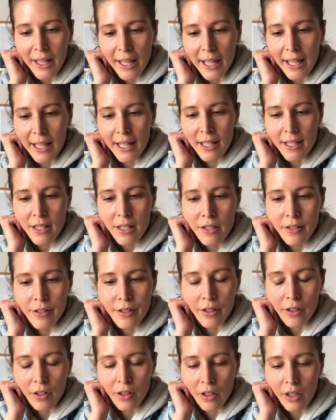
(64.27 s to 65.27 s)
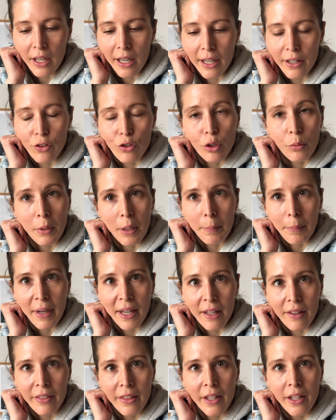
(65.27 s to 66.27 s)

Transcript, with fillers: and I took my bike